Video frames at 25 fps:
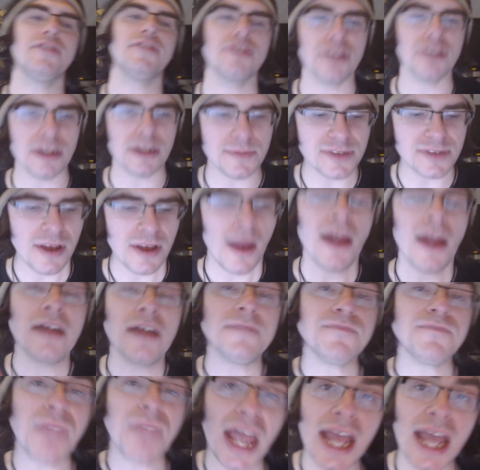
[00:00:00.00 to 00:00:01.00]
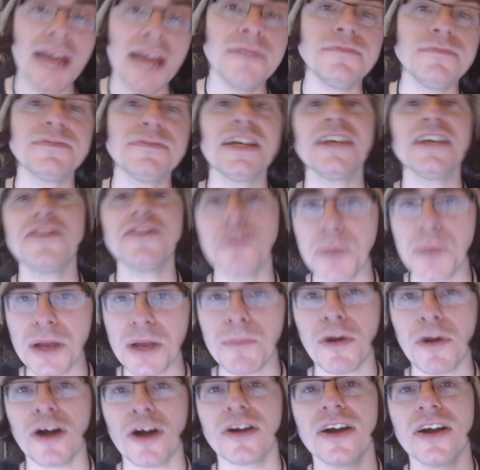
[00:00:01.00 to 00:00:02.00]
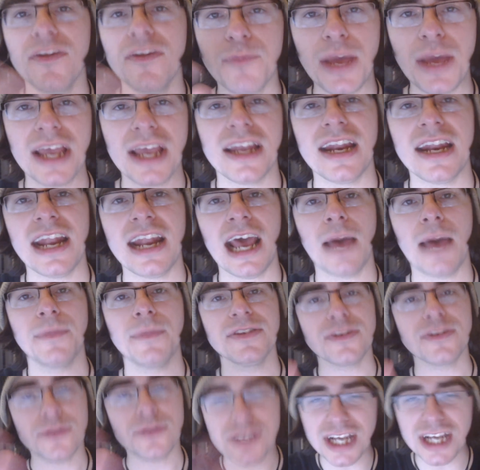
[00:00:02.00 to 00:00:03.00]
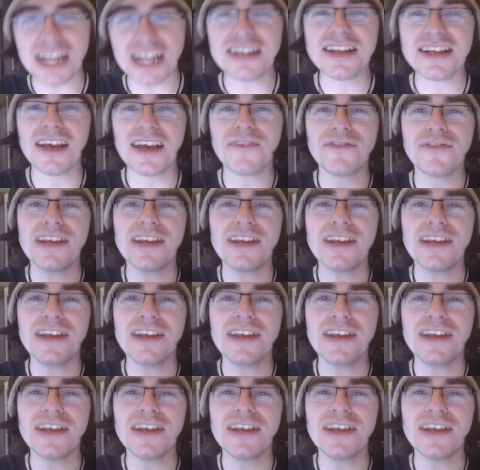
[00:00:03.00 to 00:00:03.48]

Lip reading: streams, and he's a big part of making it happen. So JTF